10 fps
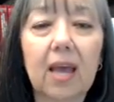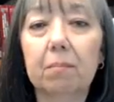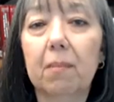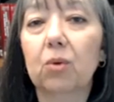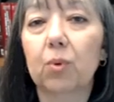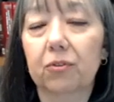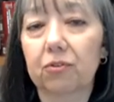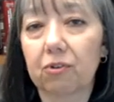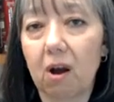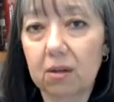and make
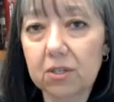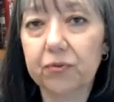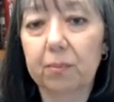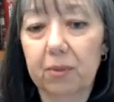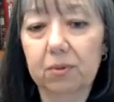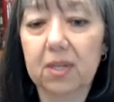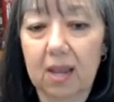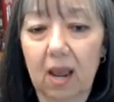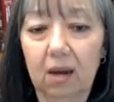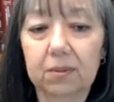withdrawals from those
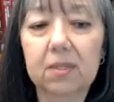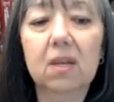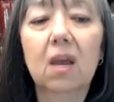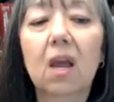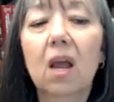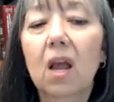accounts.